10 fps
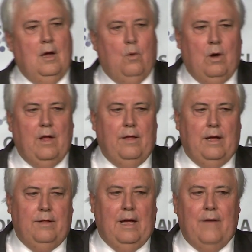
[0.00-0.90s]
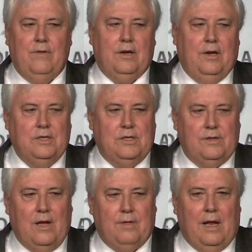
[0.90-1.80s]
Well, they haven't accused
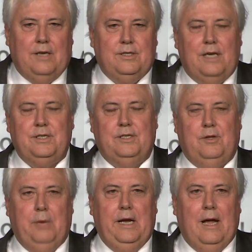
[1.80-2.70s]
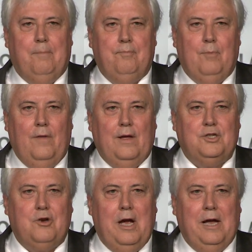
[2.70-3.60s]
us. That's just a beat-up by the
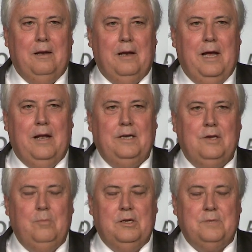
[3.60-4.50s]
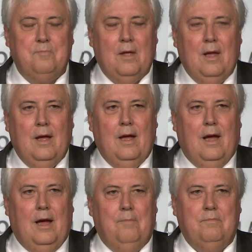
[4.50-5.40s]
Australian and Hedley Thomas.
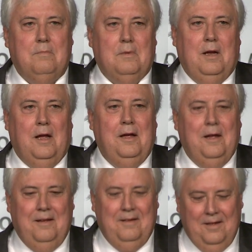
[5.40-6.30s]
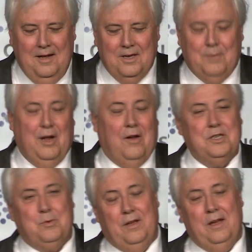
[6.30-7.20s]
to be
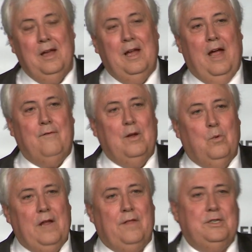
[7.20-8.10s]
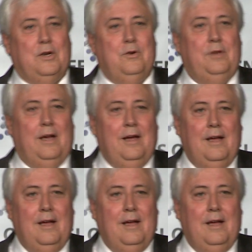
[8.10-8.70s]
honest with you, every week there's a good